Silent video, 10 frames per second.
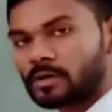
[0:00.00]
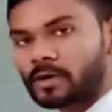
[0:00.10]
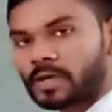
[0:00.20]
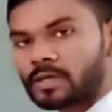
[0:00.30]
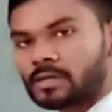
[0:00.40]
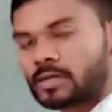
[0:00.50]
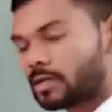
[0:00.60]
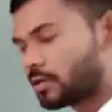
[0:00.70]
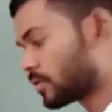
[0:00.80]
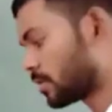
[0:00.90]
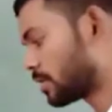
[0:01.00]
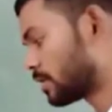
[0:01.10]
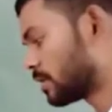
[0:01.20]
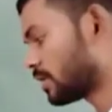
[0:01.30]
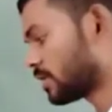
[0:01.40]
Okay,
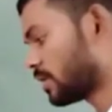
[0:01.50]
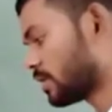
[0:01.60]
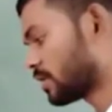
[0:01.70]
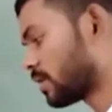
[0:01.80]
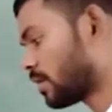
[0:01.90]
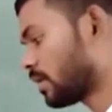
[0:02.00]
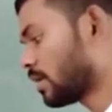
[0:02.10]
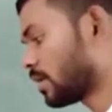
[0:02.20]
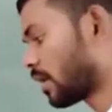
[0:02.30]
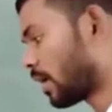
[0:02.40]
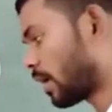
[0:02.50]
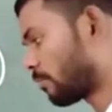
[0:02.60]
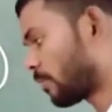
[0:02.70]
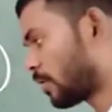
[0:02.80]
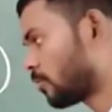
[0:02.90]
so this is the
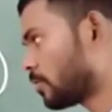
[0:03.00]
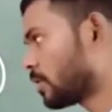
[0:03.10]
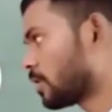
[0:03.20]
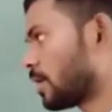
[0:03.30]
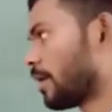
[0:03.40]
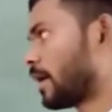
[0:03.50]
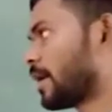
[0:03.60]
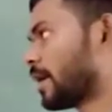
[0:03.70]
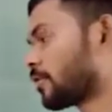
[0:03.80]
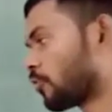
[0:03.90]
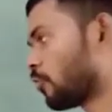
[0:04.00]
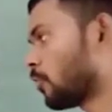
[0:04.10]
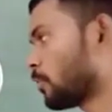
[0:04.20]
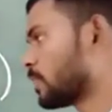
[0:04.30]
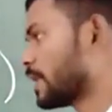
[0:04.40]
amount, and I
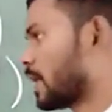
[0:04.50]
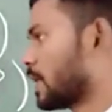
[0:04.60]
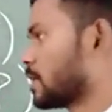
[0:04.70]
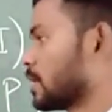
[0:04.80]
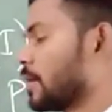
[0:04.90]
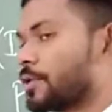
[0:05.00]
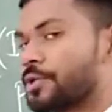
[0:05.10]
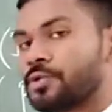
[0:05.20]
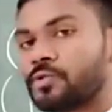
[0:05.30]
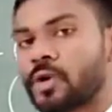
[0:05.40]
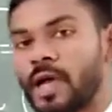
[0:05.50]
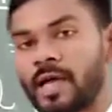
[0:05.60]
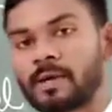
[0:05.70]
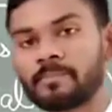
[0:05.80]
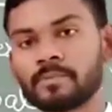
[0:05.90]
hope that you
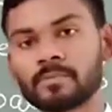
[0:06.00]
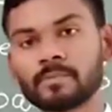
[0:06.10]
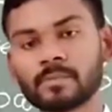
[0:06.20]
have